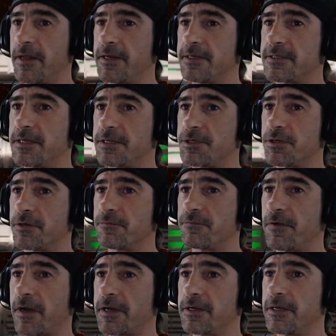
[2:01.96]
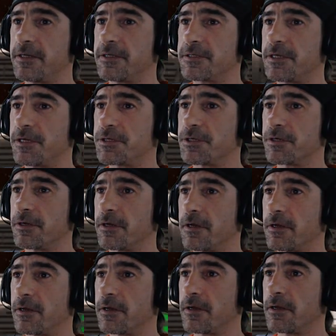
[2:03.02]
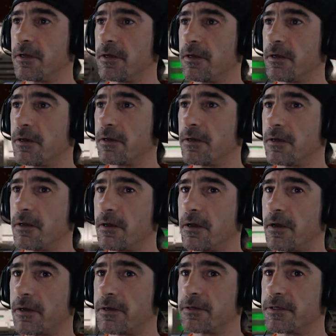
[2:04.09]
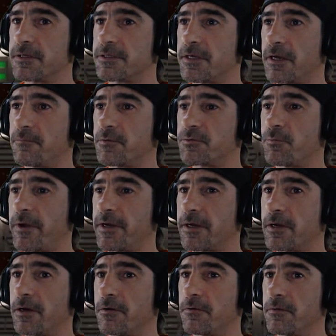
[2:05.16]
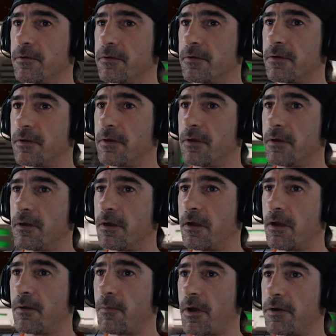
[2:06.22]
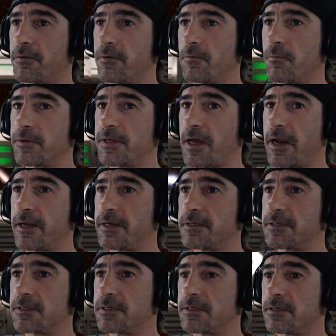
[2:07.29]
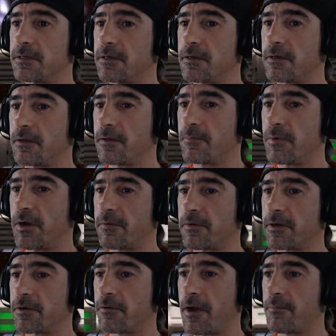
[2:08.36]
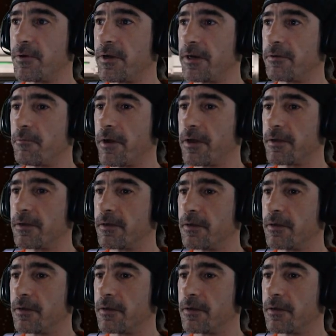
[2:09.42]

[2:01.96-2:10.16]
Indecision. Fucking indecision. I couldn't decide which way to go. Um, I don't know what that is, but I'm gonna grab it anyway.